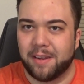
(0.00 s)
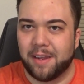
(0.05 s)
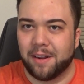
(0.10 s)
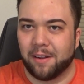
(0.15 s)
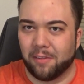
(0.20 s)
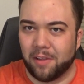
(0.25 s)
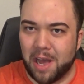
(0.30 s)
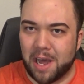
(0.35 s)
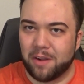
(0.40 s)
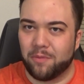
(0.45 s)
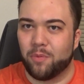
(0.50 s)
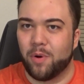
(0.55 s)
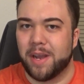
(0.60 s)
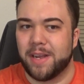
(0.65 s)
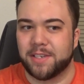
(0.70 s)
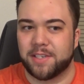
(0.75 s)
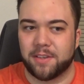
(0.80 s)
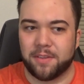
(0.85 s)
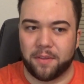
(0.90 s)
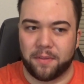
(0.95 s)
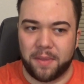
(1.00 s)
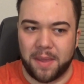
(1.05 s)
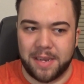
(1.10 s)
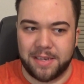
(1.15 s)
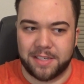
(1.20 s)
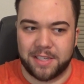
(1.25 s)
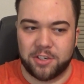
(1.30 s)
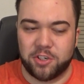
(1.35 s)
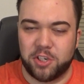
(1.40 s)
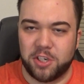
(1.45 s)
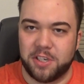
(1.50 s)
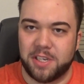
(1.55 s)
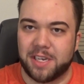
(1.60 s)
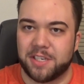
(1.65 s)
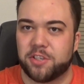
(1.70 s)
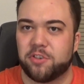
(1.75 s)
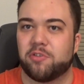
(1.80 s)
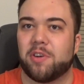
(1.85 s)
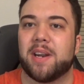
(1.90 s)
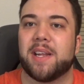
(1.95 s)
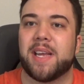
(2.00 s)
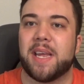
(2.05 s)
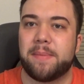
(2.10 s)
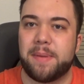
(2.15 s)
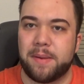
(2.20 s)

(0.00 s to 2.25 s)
in a lot of ways of the things that she does to try to get